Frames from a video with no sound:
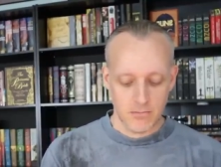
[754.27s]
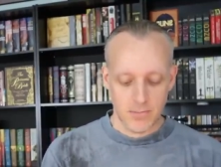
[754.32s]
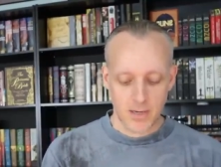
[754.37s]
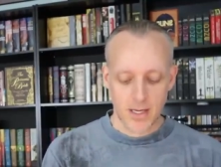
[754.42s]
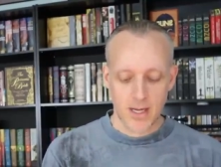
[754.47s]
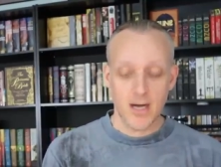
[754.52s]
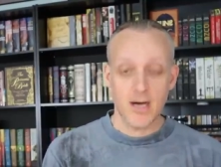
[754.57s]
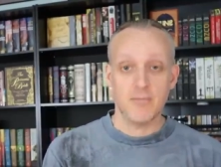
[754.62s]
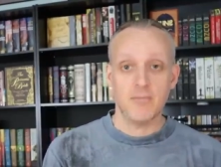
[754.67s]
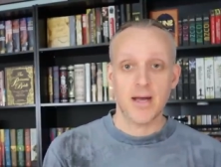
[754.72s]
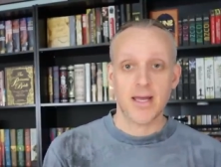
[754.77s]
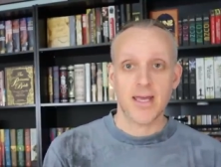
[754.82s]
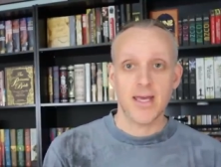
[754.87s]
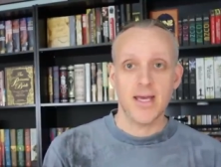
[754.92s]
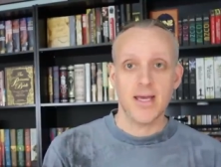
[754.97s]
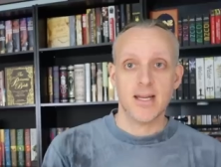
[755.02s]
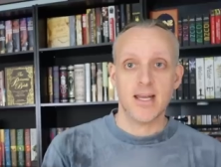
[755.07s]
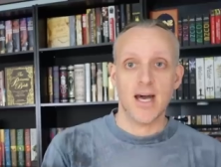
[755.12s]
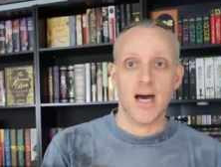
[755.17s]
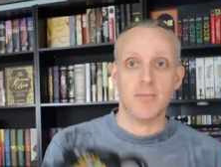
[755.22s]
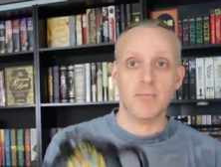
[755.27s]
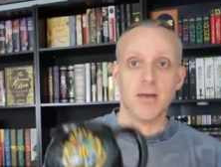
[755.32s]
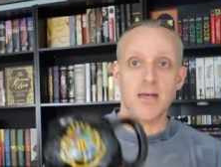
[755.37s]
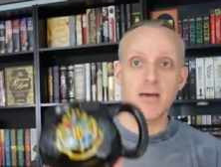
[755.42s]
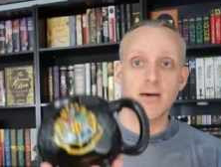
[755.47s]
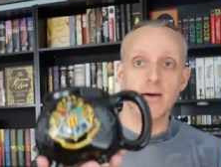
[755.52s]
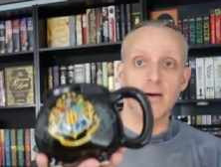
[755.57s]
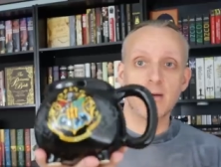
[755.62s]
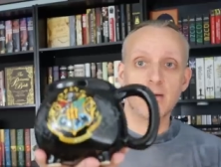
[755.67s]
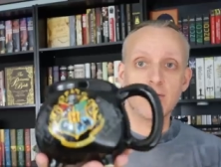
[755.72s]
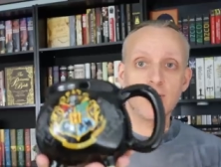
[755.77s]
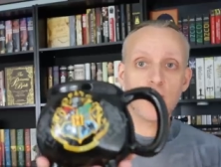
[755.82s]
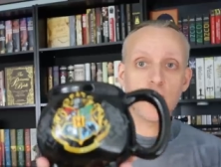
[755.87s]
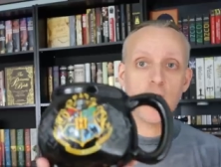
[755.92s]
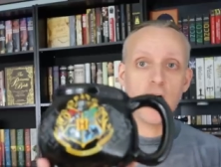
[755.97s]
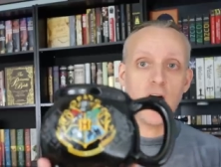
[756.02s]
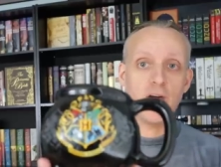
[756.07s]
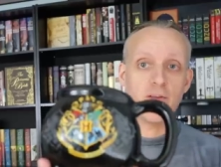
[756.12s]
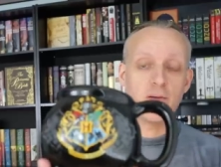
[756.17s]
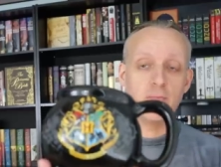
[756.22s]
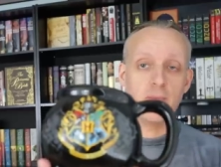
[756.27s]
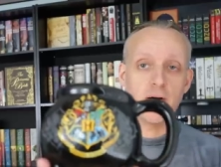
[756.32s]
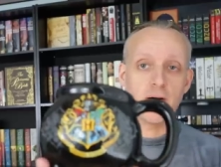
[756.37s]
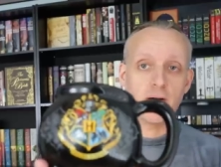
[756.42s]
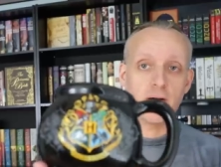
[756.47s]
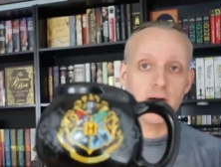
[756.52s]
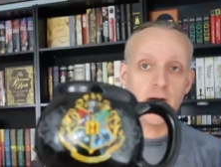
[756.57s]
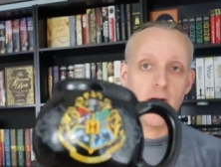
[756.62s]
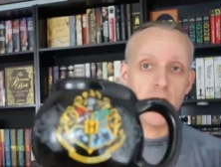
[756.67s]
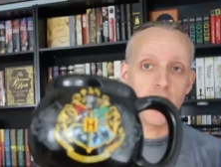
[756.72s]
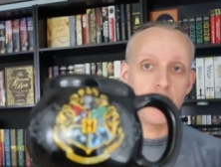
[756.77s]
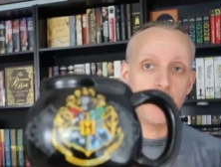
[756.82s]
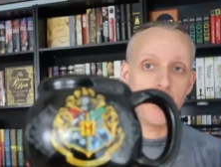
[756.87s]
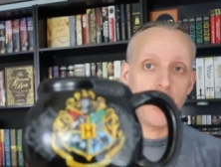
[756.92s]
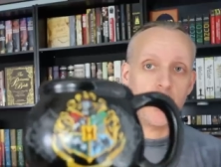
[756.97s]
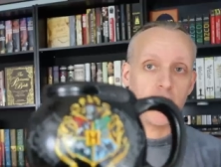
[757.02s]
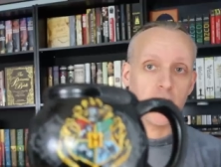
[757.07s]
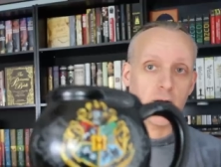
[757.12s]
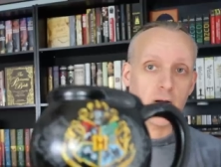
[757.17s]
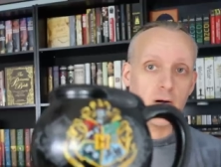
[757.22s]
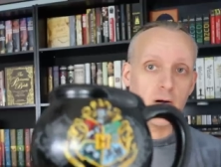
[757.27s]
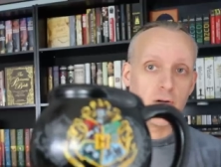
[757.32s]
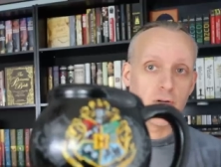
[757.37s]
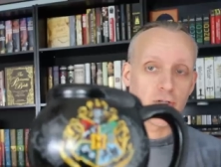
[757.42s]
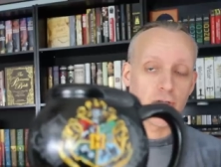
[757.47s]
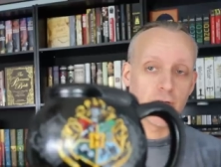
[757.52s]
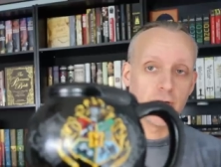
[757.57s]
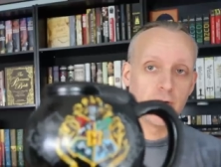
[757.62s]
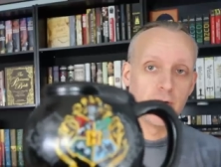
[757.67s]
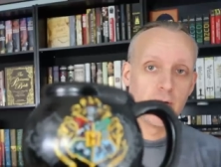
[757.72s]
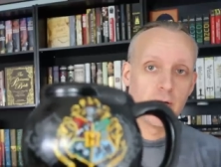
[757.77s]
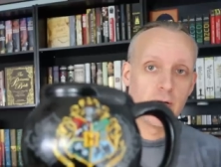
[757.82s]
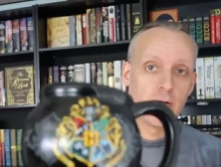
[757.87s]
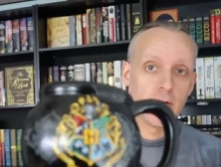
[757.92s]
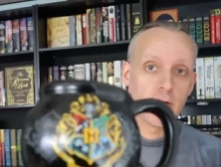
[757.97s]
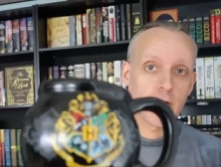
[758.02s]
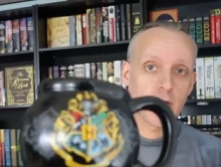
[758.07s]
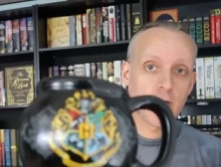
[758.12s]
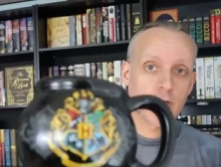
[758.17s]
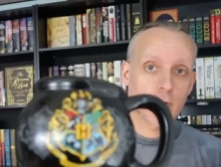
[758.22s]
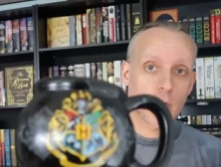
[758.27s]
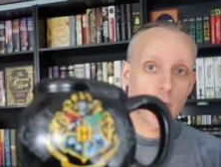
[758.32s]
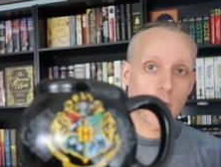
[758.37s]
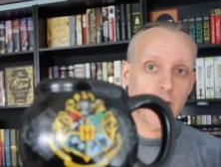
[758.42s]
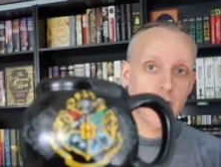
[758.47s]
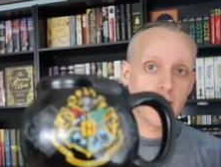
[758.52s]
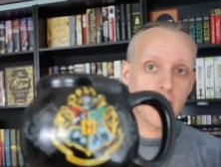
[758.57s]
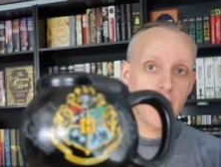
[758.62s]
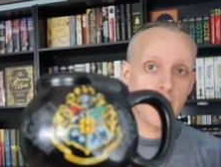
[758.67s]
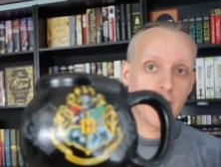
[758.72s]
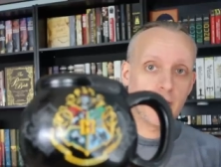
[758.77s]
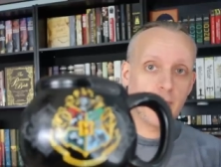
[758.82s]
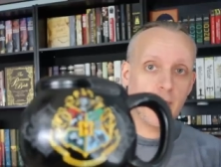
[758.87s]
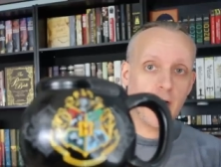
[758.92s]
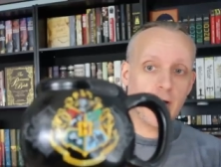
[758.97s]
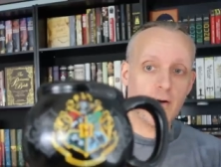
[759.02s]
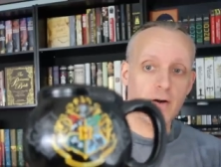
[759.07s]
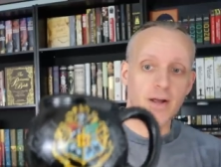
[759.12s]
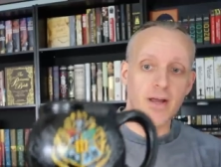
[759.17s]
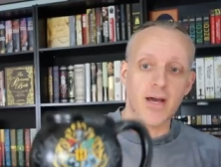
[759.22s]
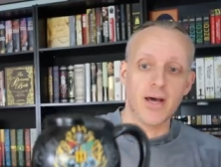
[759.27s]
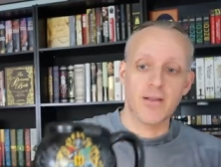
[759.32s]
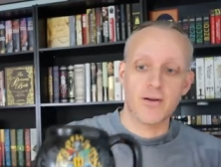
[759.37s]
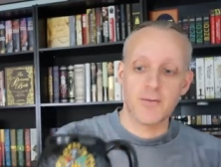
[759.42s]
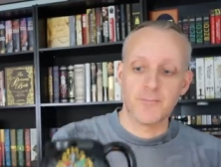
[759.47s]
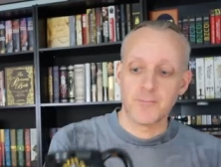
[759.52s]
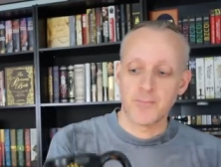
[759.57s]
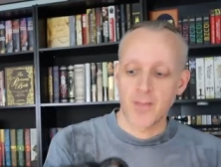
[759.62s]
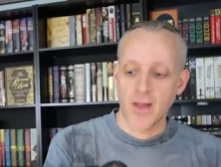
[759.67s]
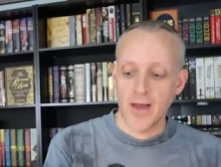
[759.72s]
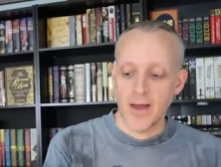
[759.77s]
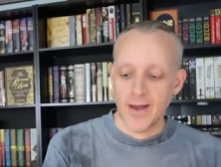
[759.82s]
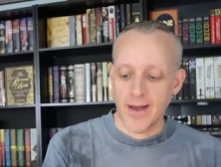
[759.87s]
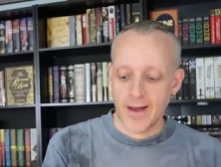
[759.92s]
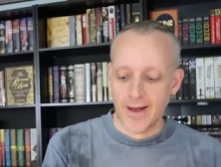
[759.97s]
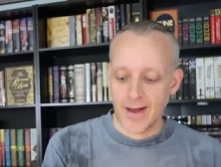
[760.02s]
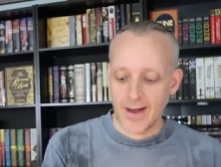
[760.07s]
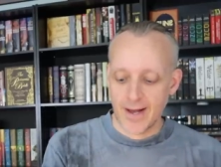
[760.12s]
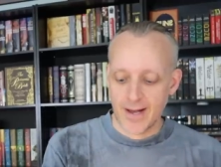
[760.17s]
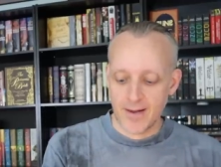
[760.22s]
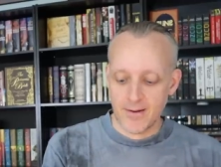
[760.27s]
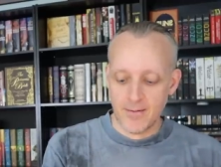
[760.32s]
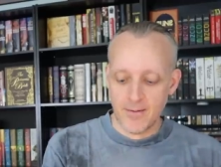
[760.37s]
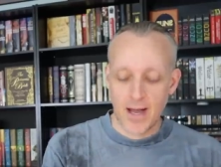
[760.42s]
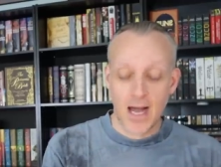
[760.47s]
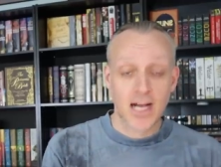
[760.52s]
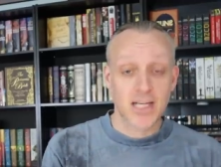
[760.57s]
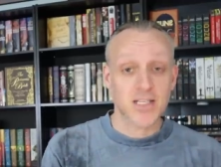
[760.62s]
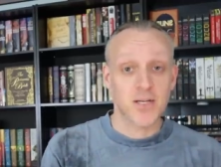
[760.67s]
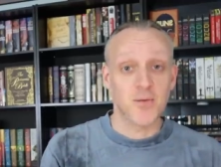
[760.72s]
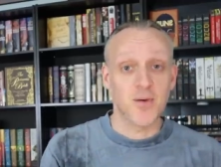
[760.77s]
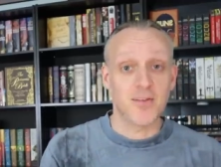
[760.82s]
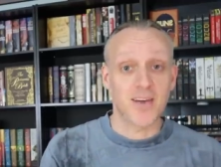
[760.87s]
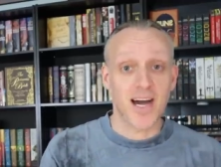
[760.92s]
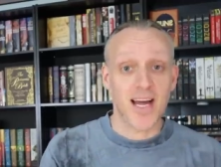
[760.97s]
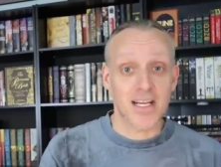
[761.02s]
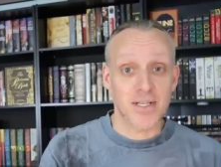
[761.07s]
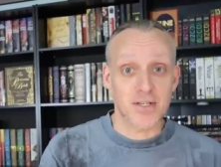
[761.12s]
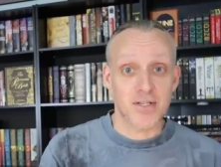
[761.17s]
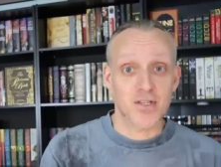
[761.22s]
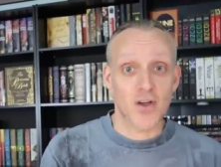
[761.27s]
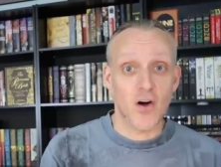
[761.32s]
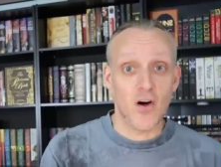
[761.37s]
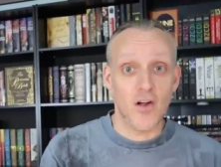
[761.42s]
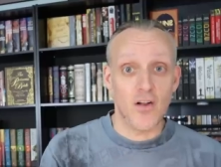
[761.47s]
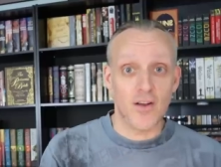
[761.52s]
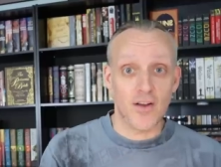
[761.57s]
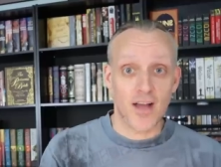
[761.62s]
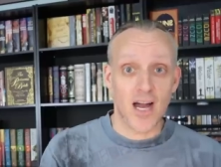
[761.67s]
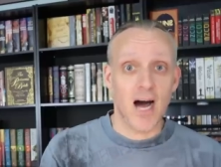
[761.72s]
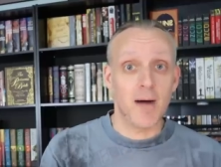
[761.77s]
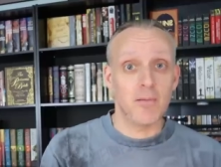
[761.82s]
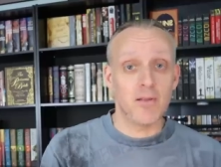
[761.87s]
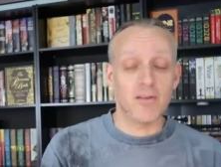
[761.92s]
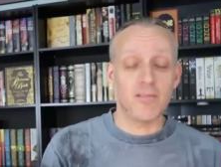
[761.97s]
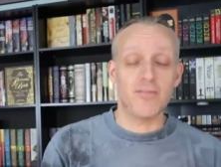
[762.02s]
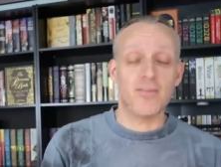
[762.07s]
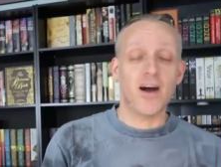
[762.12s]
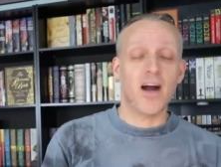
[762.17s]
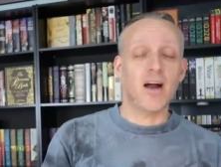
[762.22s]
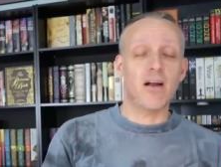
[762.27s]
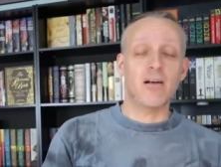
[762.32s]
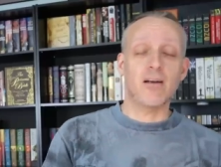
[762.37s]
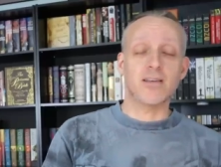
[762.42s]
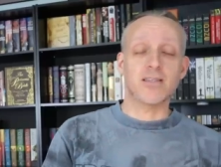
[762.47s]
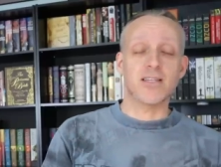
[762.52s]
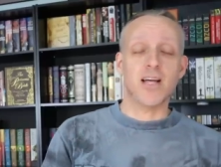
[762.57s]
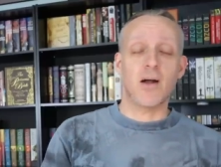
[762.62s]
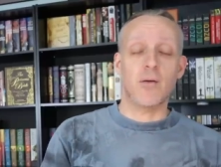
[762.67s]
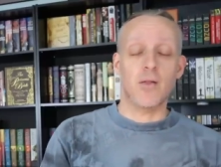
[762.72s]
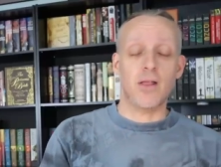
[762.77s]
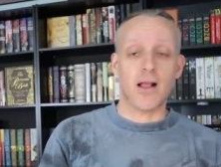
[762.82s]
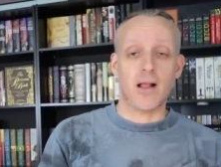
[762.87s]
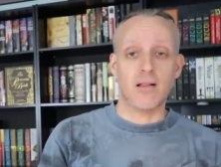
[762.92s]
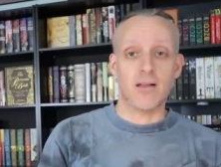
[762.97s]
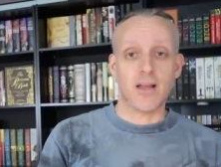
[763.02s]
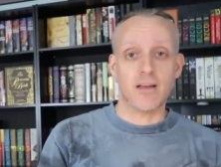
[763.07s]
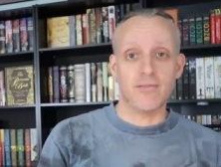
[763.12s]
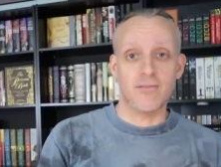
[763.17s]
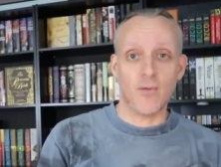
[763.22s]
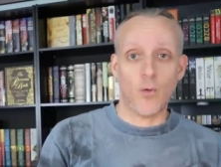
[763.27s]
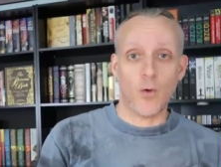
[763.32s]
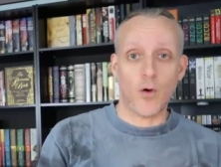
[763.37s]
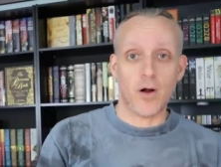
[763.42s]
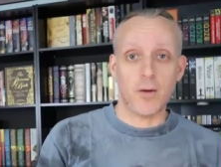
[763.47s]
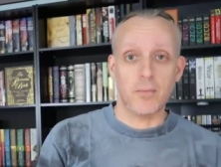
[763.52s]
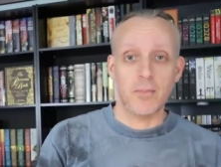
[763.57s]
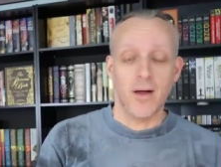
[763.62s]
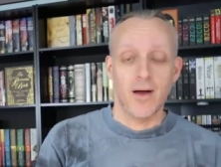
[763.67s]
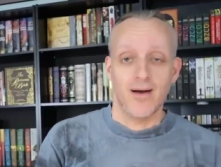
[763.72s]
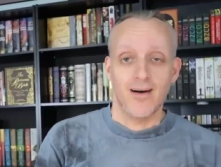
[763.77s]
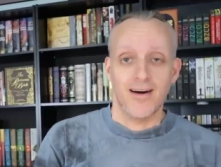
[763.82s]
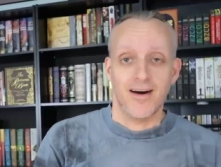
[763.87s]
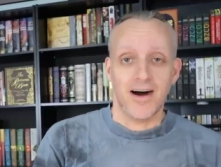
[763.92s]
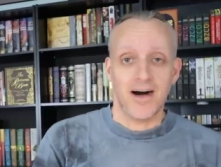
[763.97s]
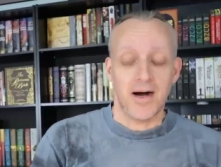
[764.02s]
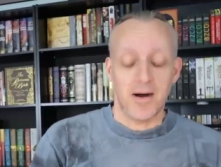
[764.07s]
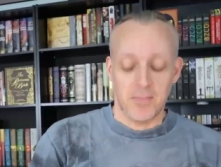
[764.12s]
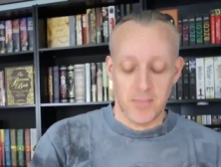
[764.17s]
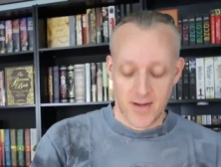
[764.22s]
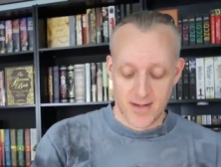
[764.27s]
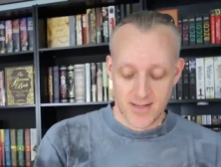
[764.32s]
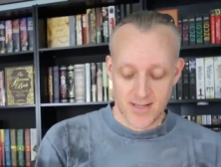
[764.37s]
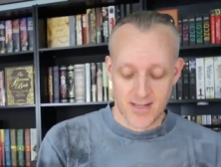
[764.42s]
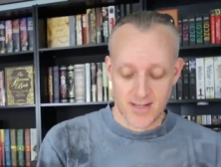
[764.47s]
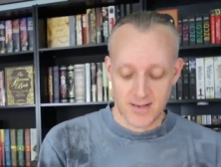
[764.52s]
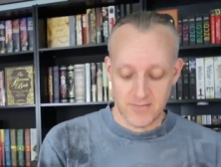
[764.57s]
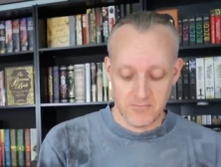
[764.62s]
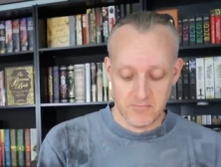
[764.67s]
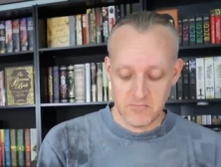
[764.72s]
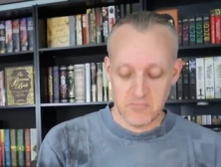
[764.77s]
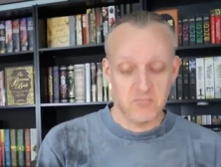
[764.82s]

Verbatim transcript: but uh, my kid got me a new coffee mug, a Harry Potter cauldron, because we're reading Harry Potter together. Uh, actually, we've kind of stalled on Goblet of Fire. It's not really clicking for him, uh, but uh,